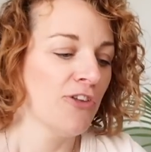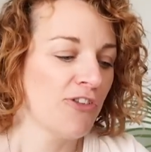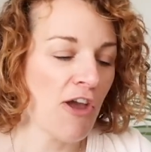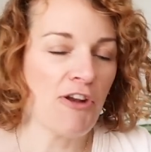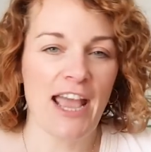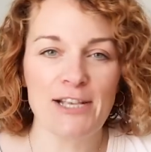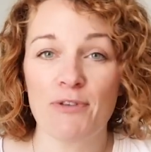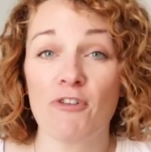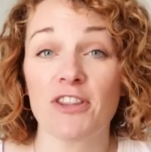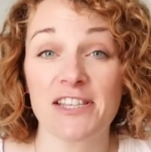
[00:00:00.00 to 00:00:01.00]
So next
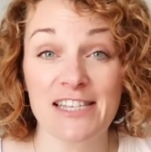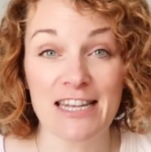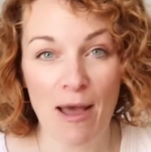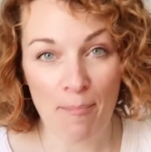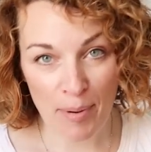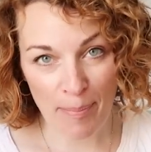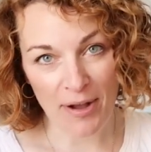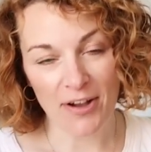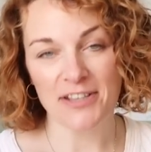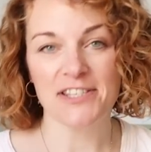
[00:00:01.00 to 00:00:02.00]
we've got the slumber
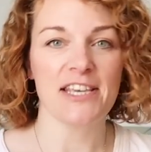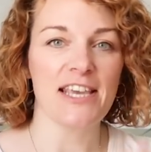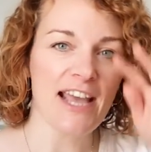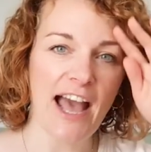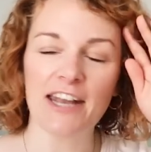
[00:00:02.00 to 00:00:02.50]
party,